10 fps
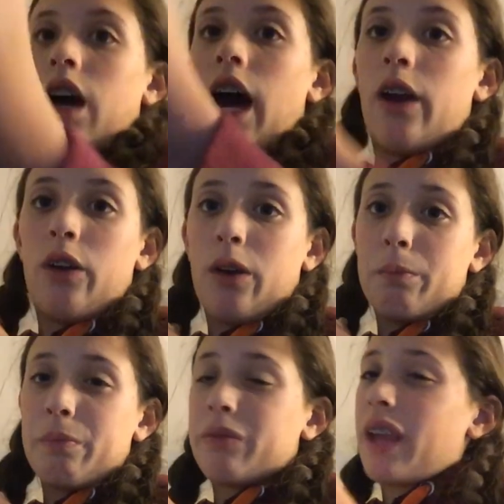I don't know.
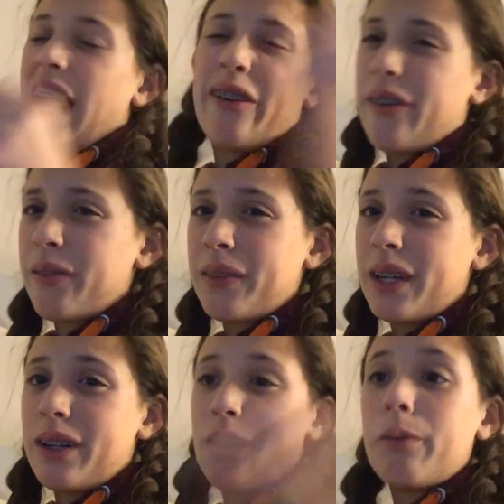I don't know what I'm
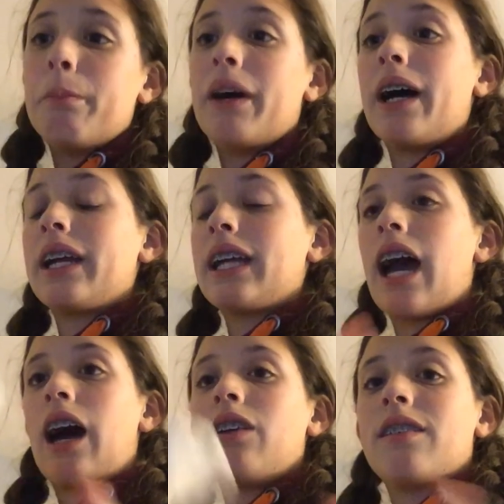gonna do, but
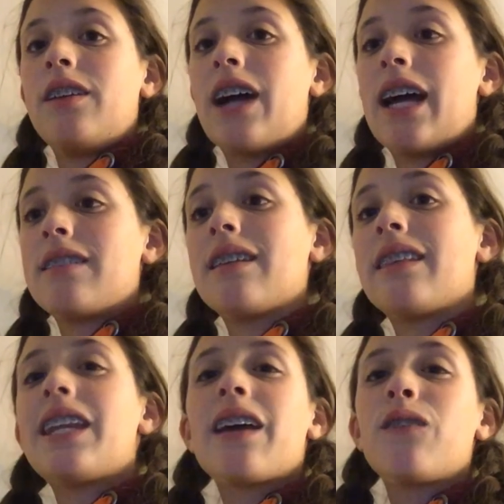yeah, I'll see you guys
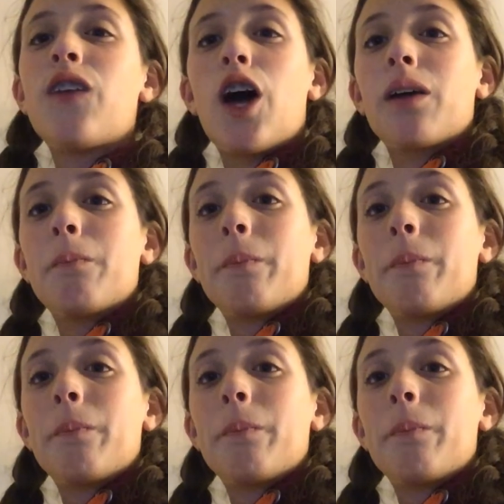in the next vlog.